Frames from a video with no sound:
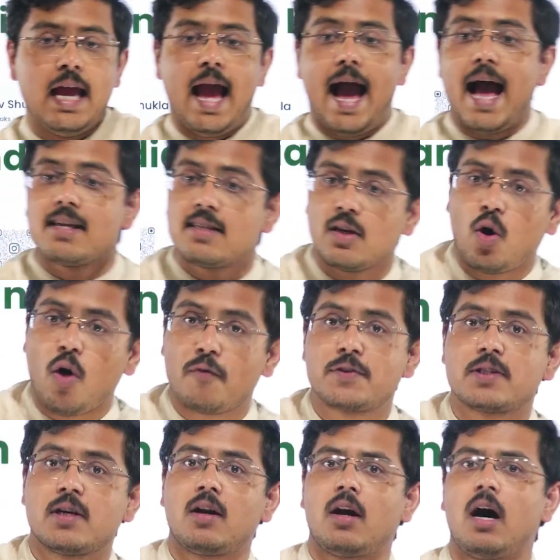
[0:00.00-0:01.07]
As an
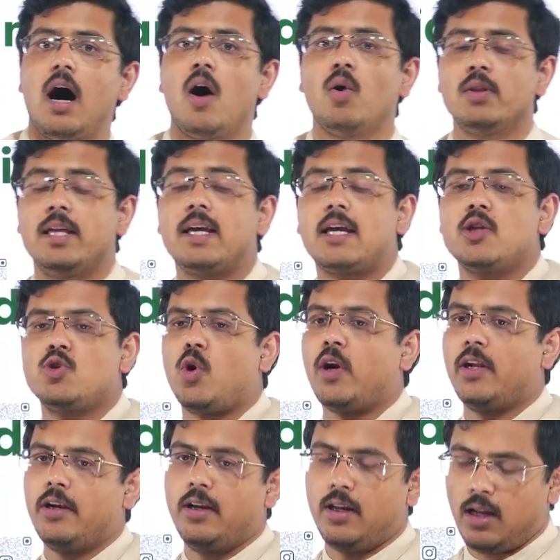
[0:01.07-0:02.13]
officer, how they can join
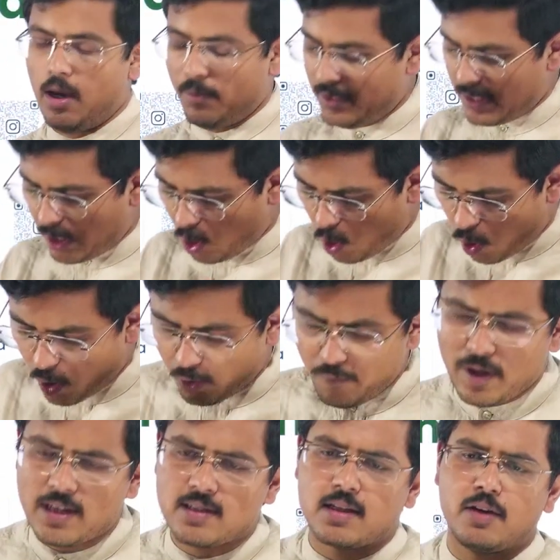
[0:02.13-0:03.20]
Indian Army, they're
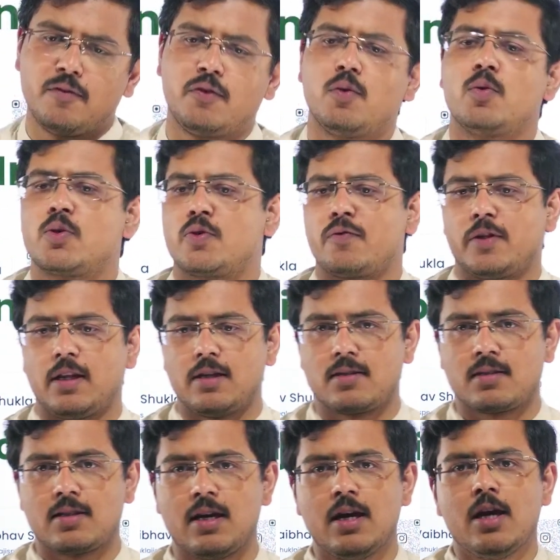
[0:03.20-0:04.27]
always confused for
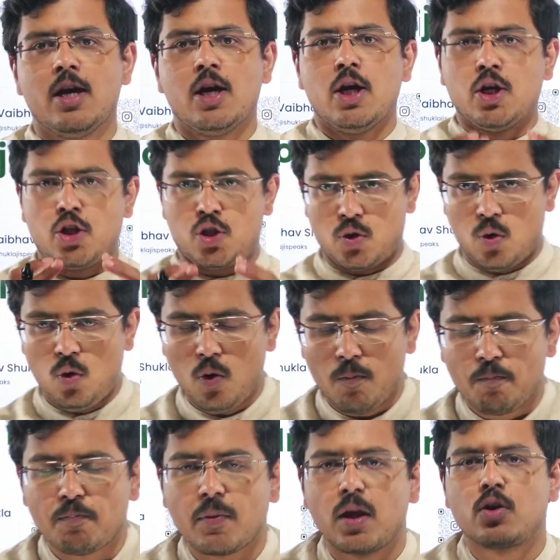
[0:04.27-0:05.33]
this. So,
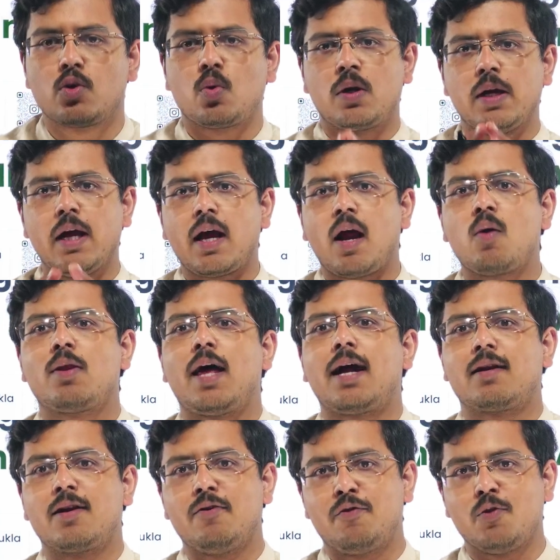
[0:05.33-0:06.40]
to clear out that
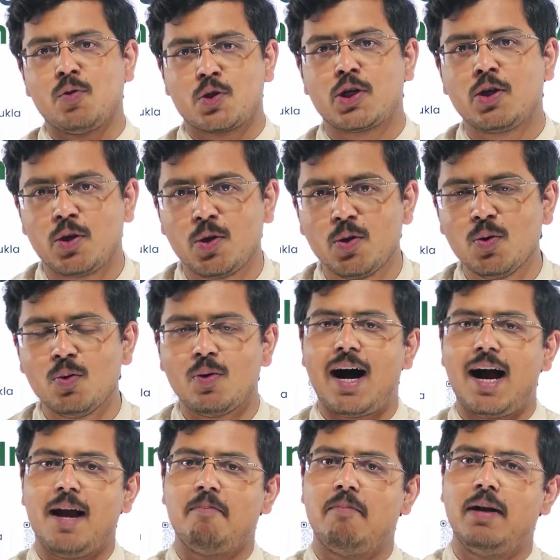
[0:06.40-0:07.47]
confusion to you,
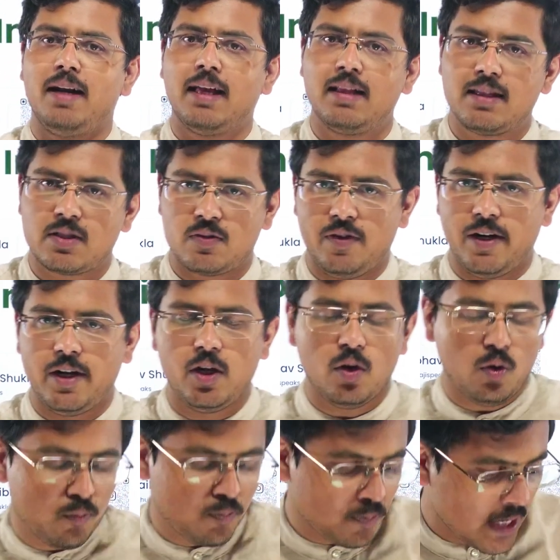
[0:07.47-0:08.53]
I am building this
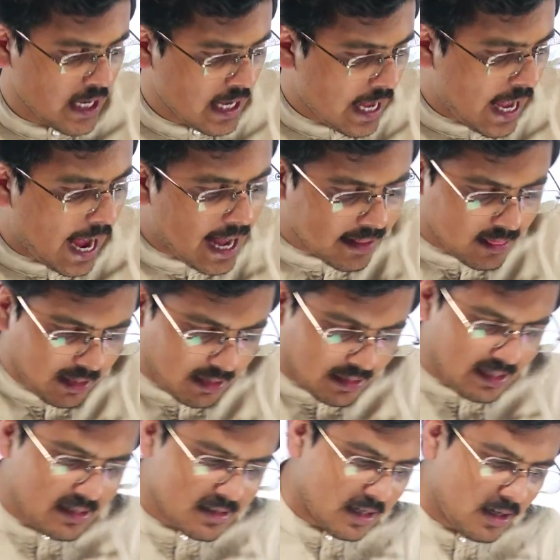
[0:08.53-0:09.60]
video. And the
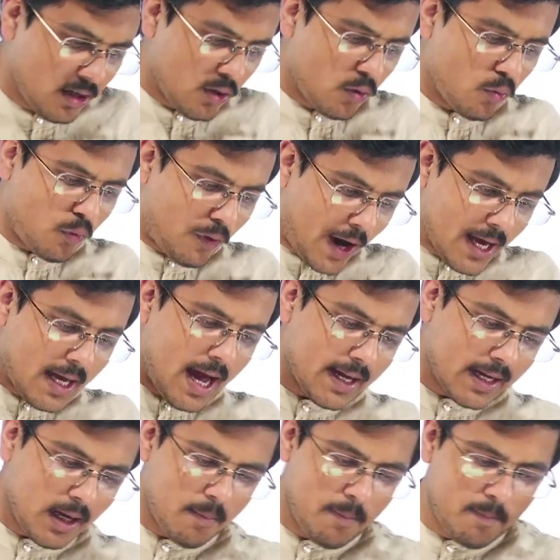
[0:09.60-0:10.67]
reason why I
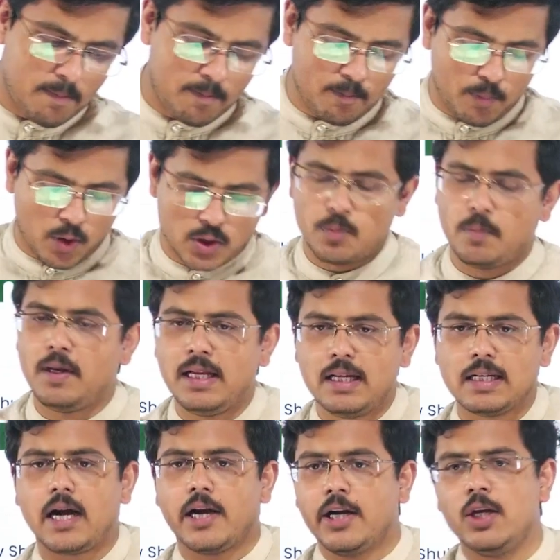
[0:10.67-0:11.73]
can possibly
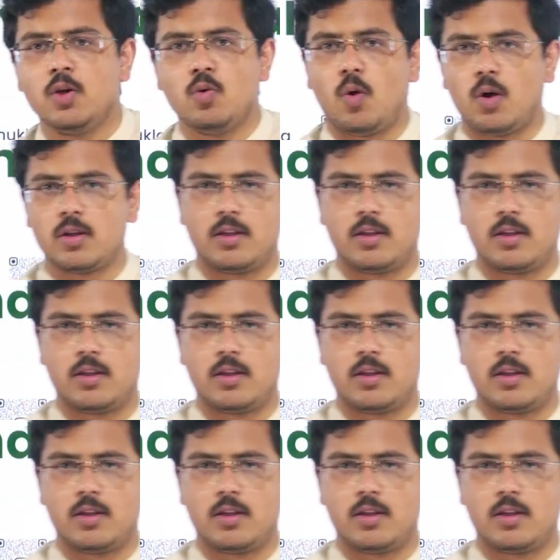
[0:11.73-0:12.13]
guide you on